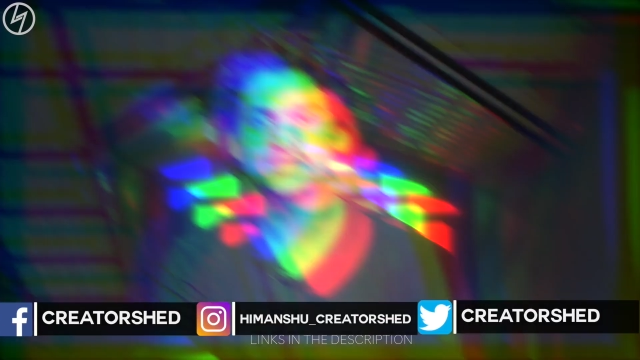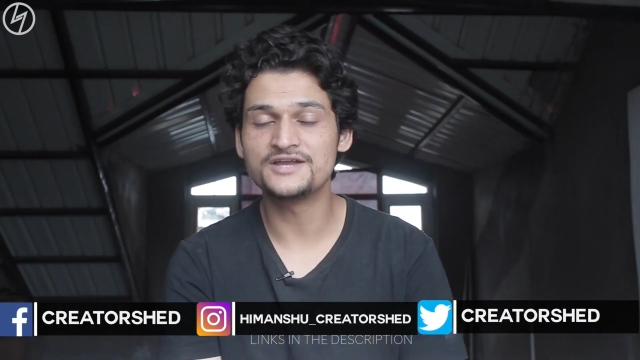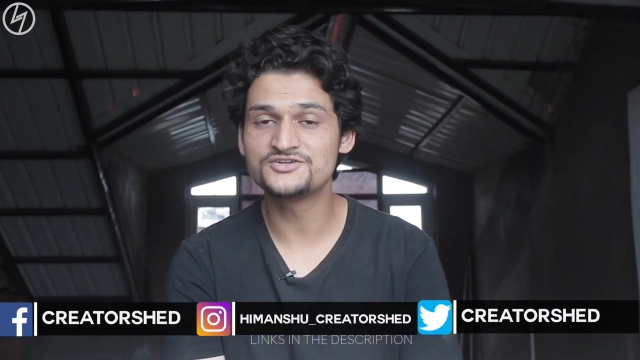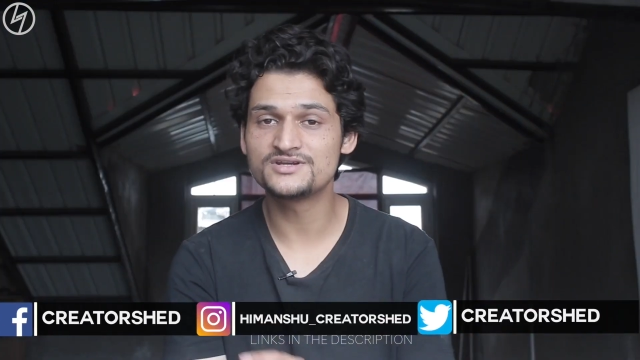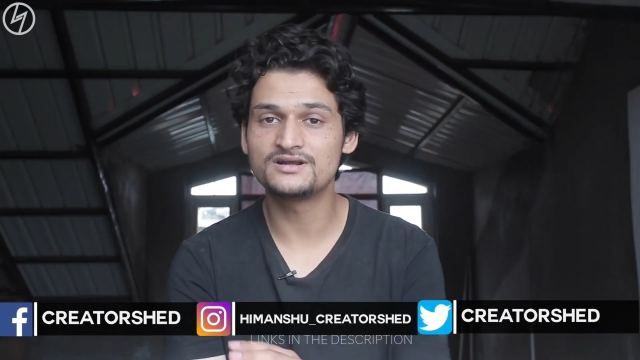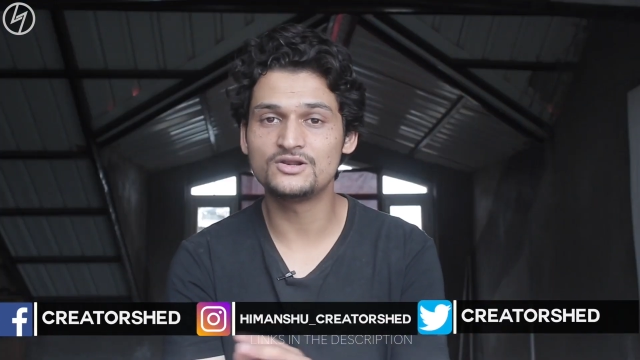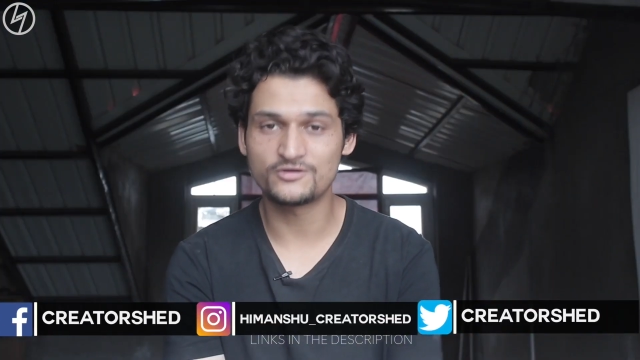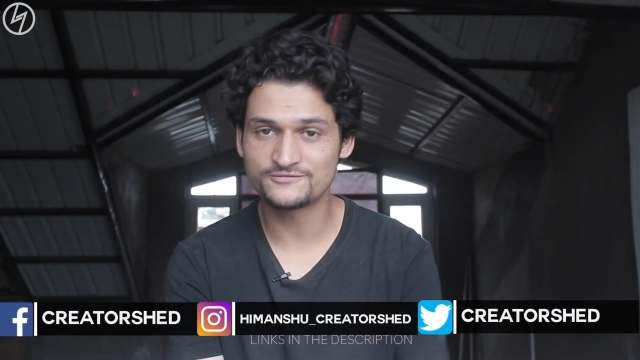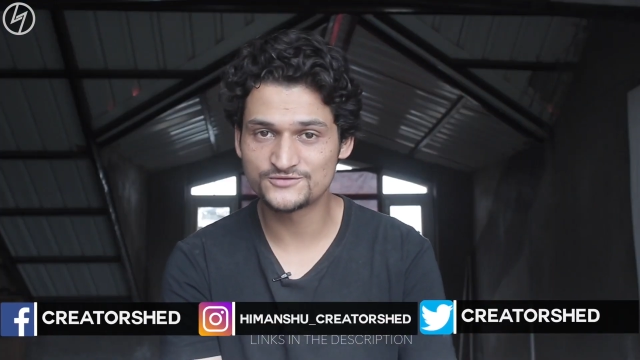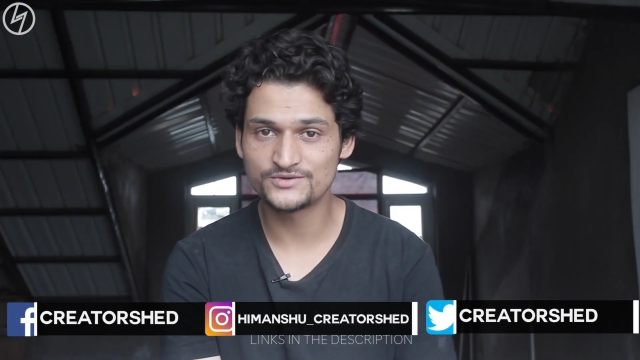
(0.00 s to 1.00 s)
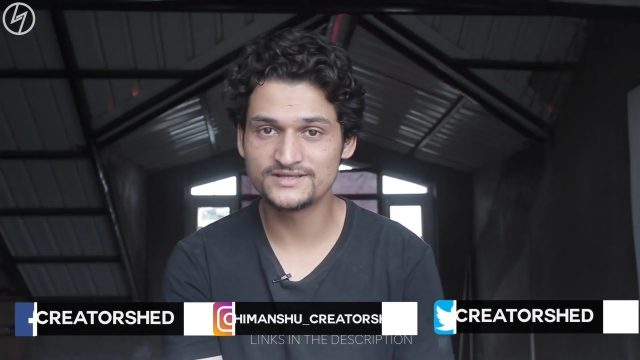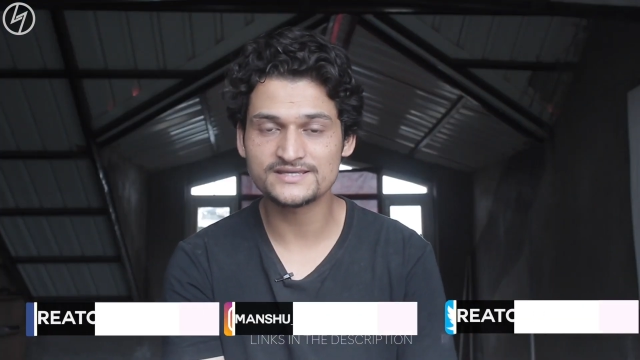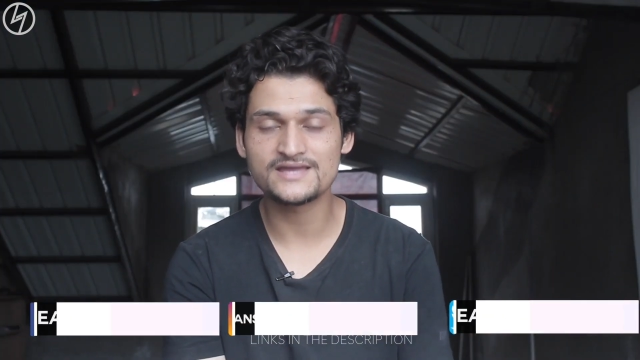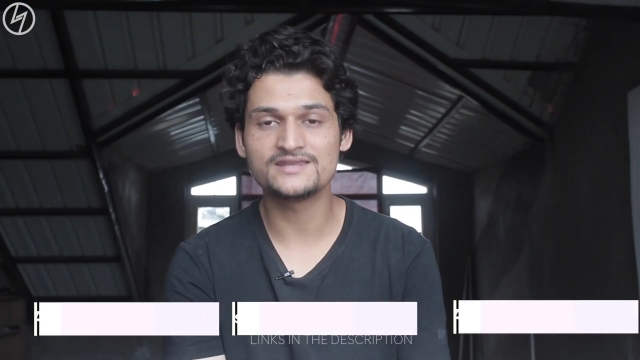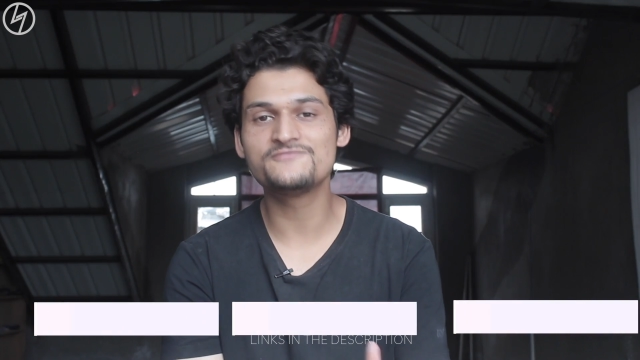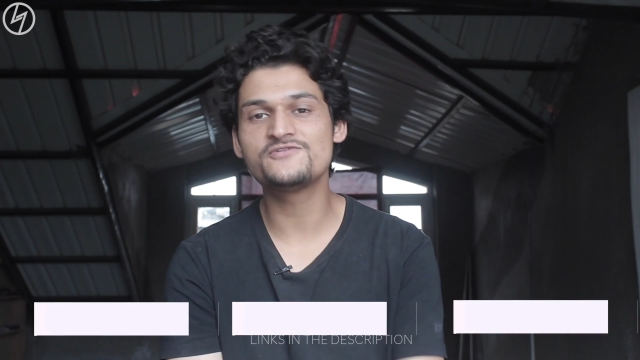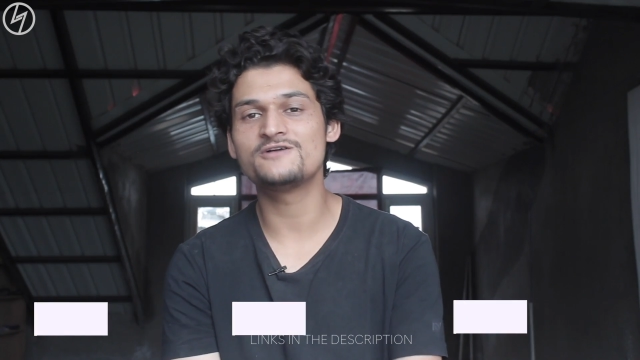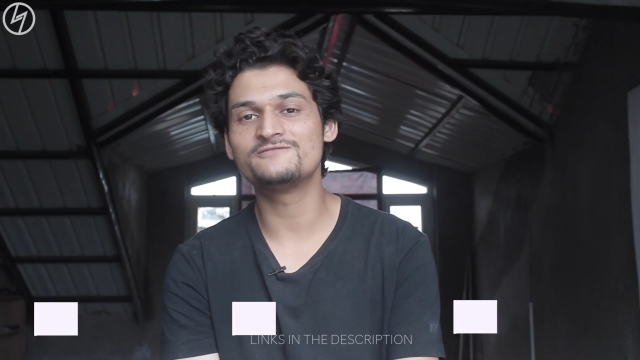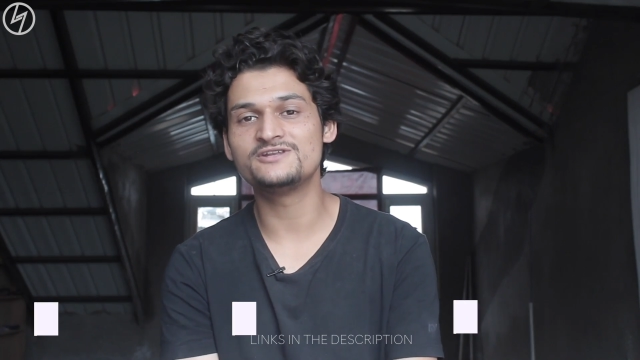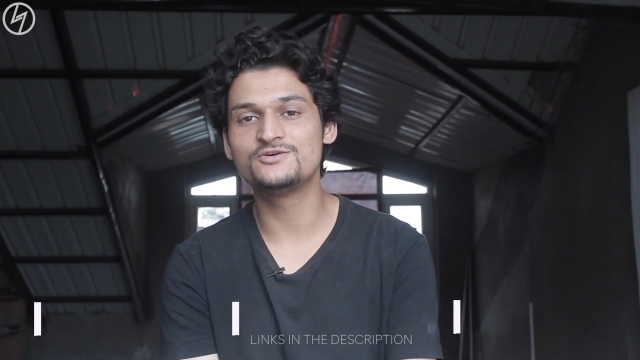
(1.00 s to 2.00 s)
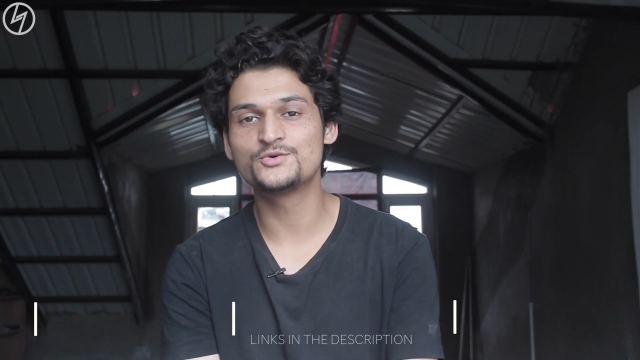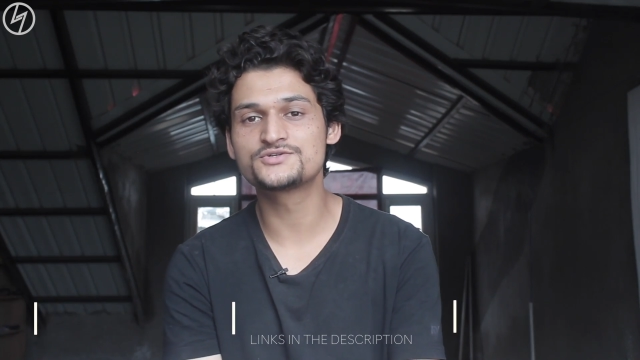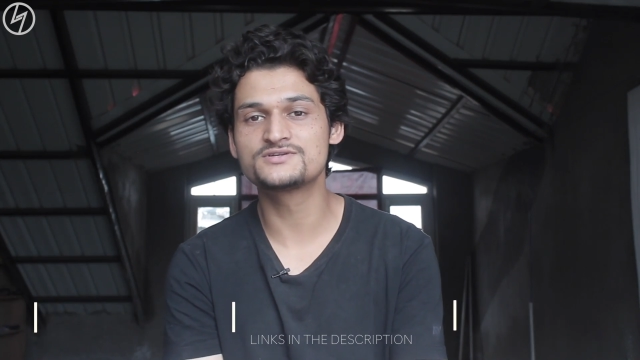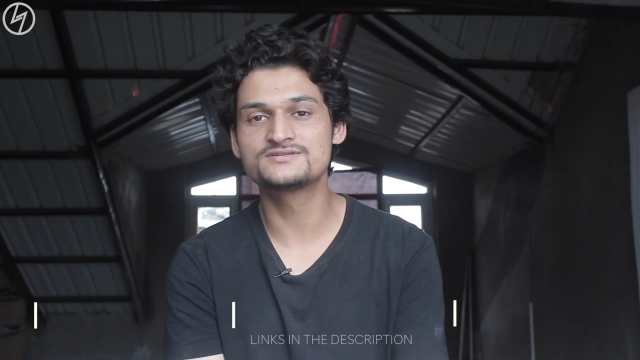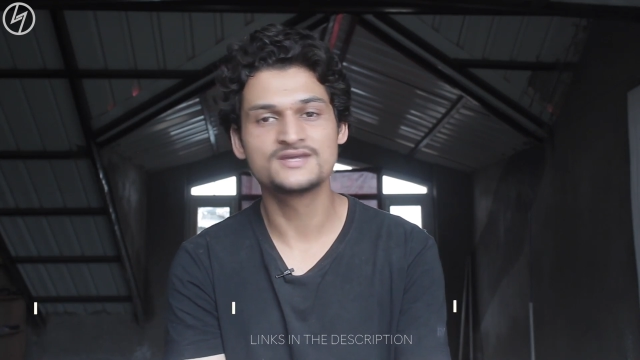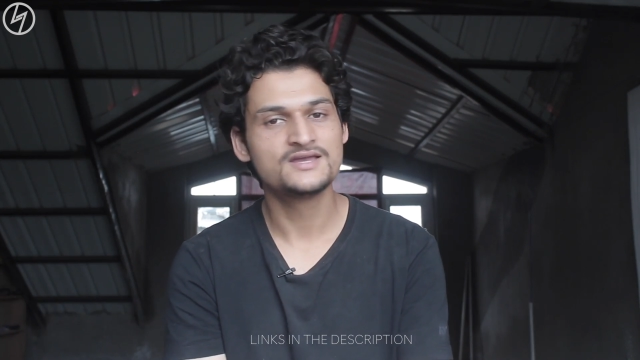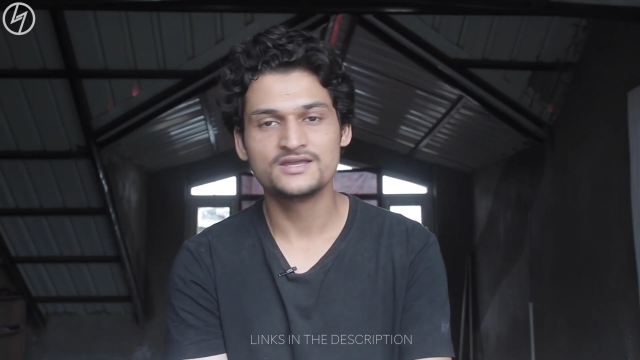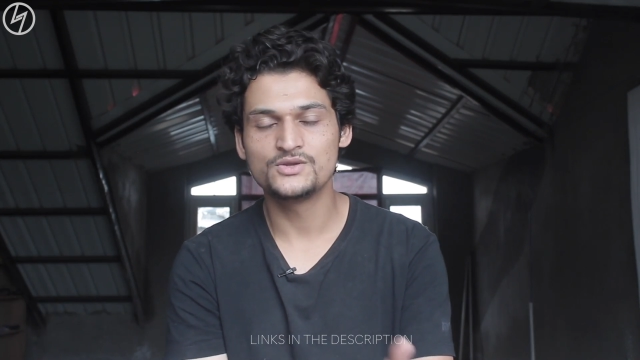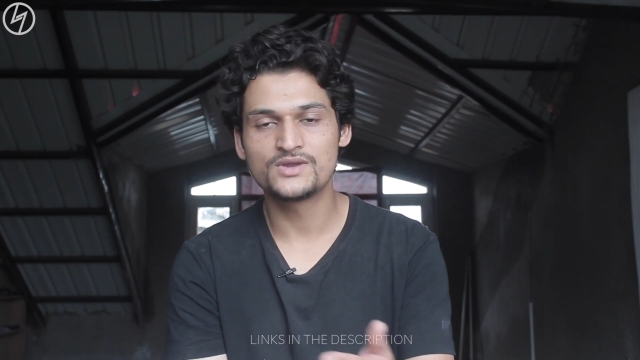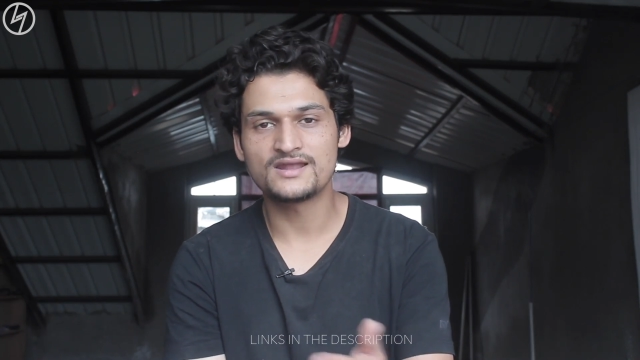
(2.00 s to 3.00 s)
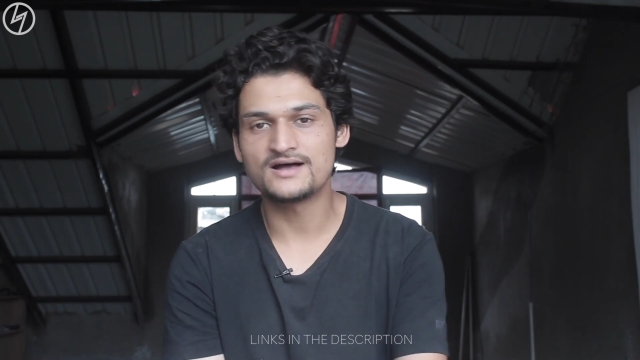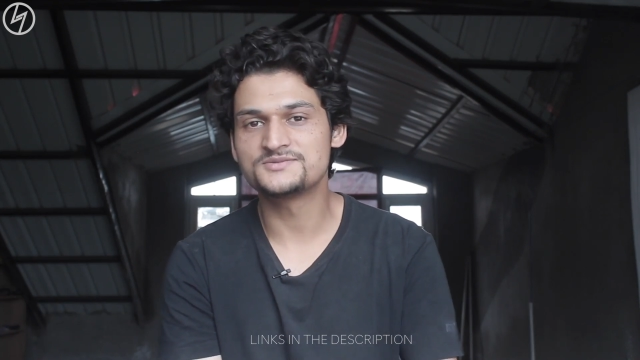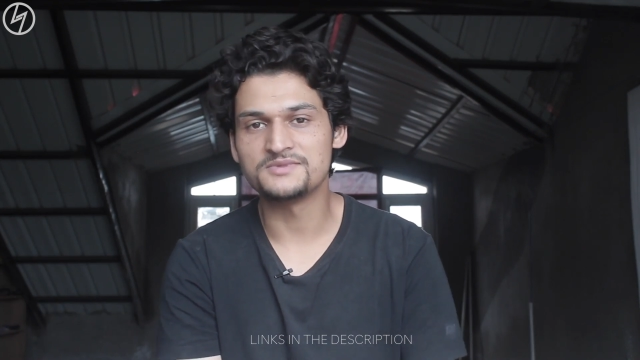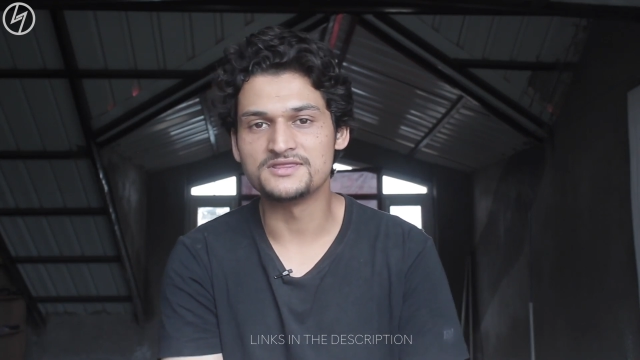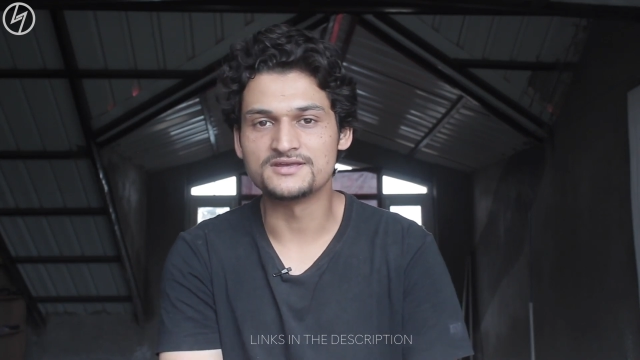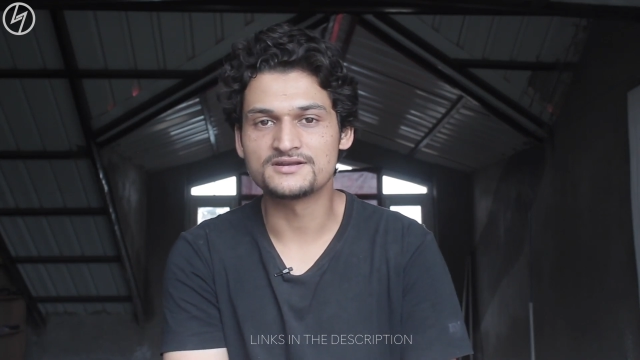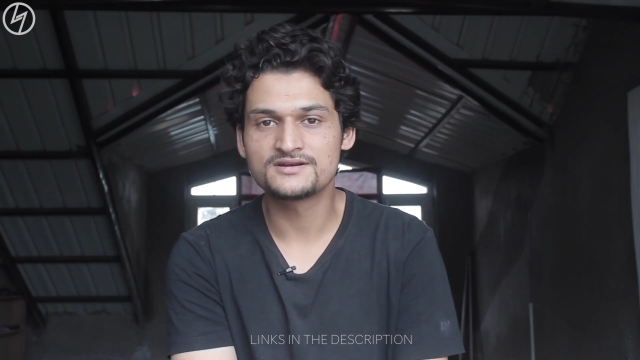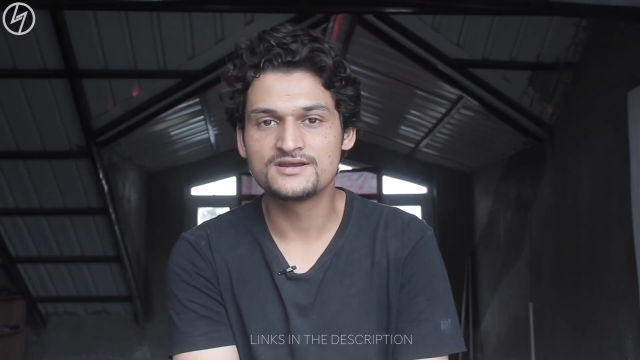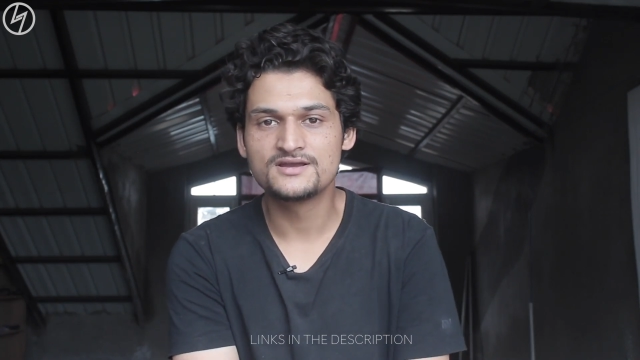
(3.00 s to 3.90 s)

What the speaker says: I share a lot of stories and if you have any questions, you can ask me there.